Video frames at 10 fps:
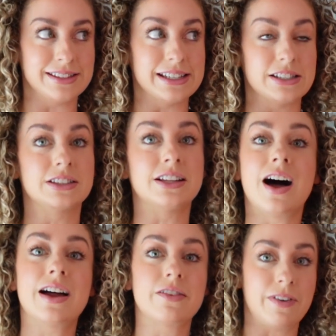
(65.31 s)
It's a
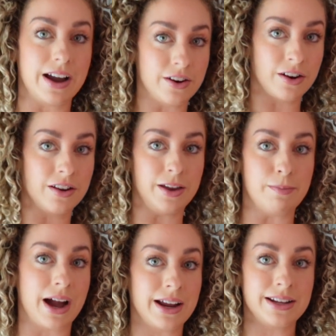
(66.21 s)
lot finer than
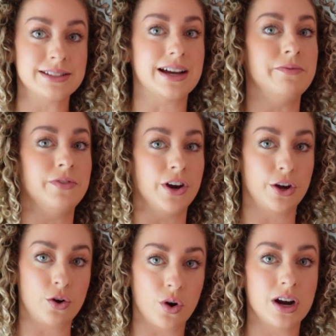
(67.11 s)
mine is. I'm very
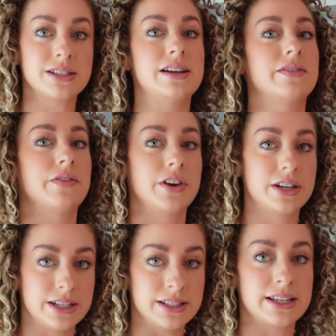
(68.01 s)
coarse. I have very
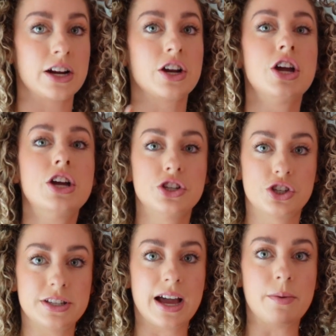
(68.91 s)
dense hair.
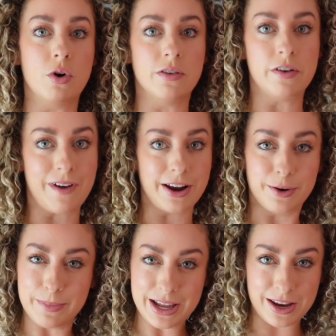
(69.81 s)
She's got more of a fine to
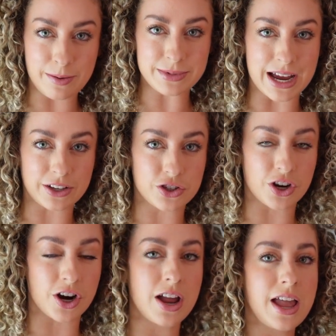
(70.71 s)
medium
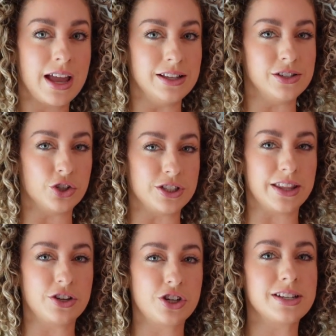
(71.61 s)
texture. And so she said
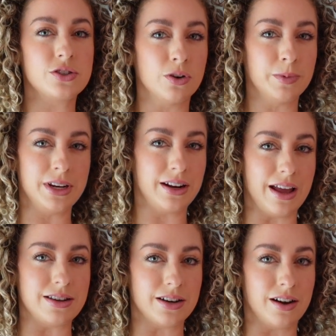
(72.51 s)
that she doesn't normally need
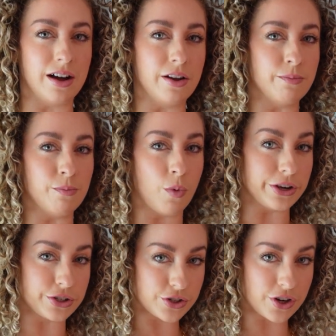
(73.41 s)
a ton of
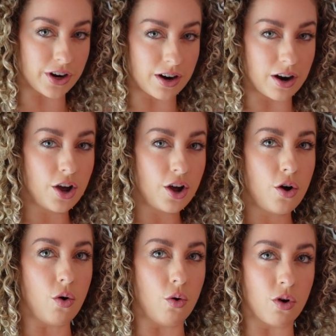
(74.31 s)
moisture
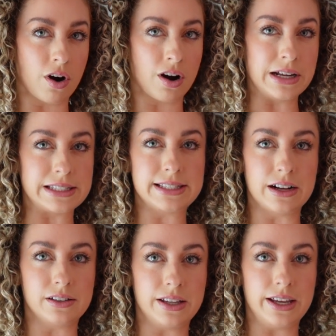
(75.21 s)
or
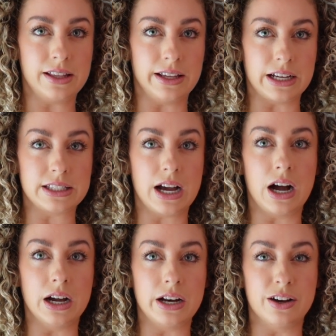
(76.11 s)
necessarily like a
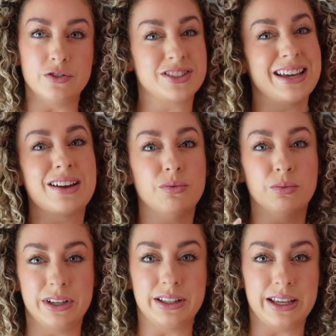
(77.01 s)
ton of just like
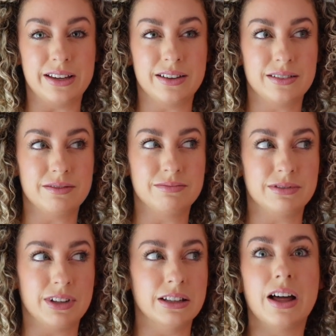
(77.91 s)
really
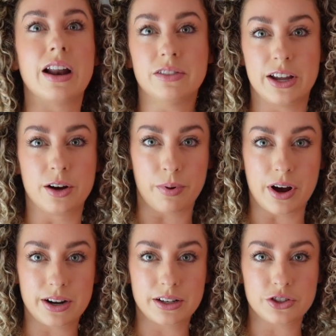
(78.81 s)
a lot of layered
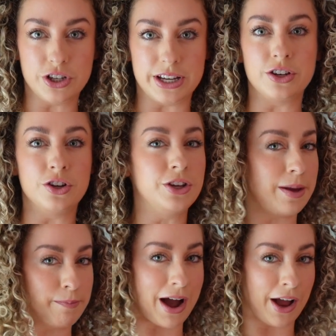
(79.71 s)
products. She can
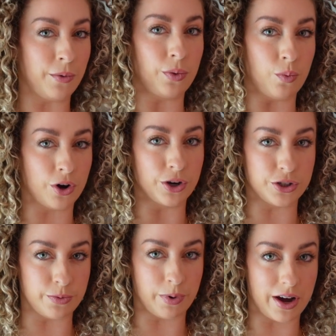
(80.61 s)
get by with 1 or
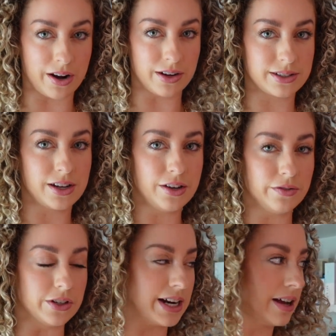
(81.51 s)
2 products
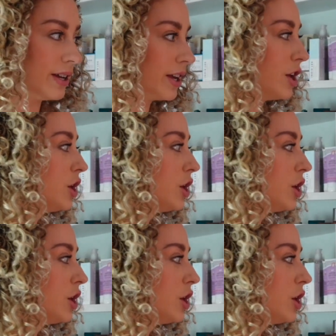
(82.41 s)
for styling.